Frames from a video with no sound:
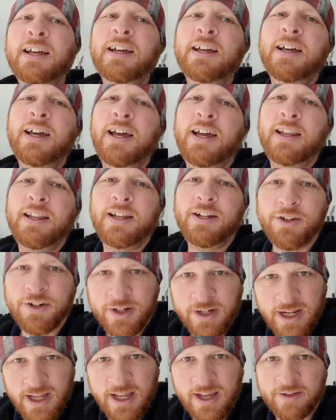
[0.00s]
and then you're
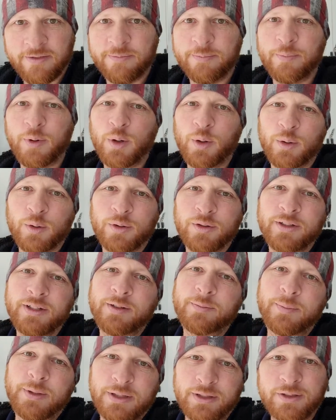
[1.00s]
going to have mold
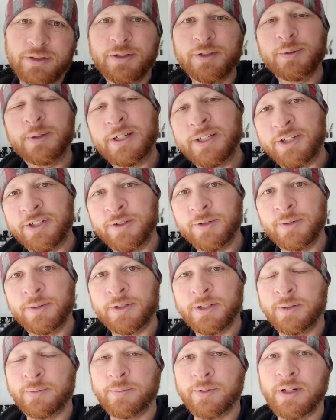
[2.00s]
and mildew issues,
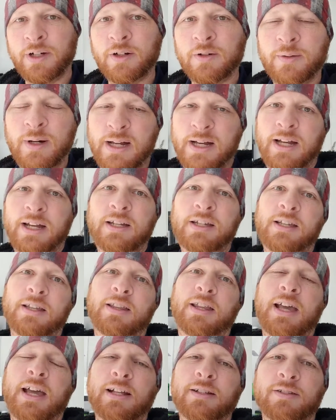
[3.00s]
and we don't want any of
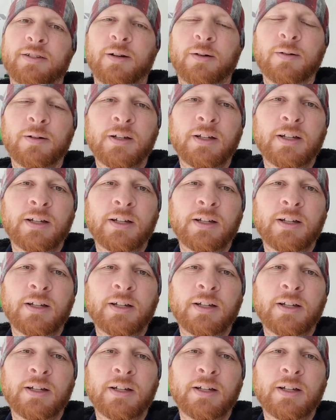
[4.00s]
that. So